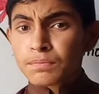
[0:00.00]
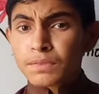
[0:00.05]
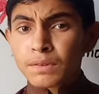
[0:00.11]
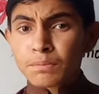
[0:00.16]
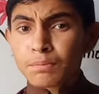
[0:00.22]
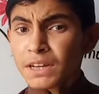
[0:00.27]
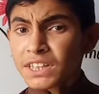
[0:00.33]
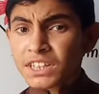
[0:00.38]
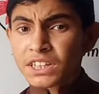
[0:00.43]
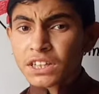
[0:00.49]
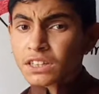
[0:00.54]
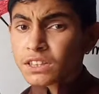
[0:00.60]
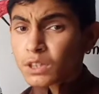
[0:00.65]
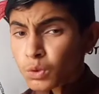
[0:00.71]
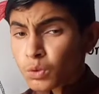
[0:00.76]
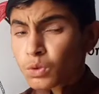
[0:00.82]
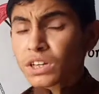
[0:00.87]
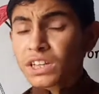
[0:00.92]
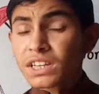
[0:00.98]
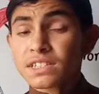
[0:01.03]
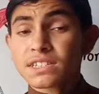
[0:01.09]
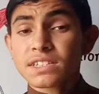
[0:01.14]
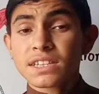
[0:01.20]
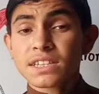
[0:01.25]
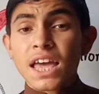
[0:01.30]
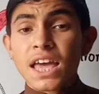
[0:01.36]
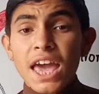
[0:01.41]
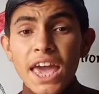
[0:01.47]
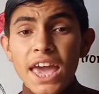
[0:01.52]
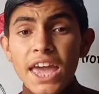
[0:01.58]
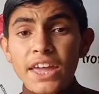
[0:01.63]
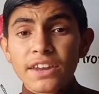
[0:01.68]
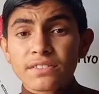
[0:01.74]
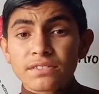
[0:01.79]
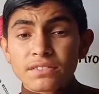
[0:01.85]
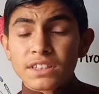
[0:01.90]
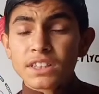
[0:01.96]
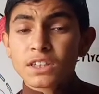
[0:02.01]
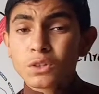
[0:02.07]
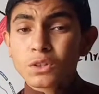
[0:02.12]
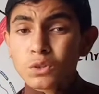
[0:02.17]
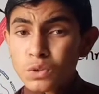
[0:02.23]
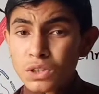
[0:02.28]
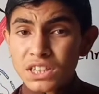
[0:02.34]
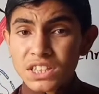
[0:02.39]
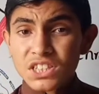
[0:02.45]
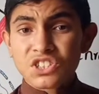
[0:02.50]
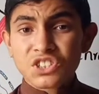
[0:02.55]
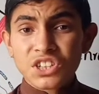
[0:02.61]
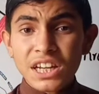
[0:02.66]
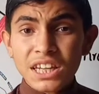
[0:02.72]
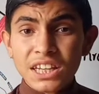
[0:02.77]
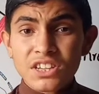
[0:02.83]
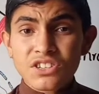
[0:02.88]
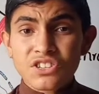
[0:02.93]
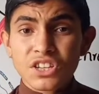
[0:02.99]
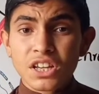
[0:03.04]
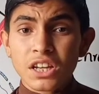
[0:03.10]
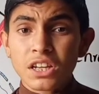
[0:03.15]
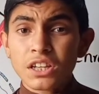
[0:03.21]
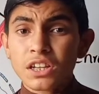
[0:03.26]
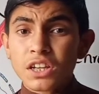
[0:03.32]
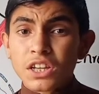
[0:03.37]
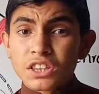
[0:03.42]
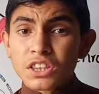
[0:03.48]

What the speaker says: by the nucleus, and the nucleus tell the cell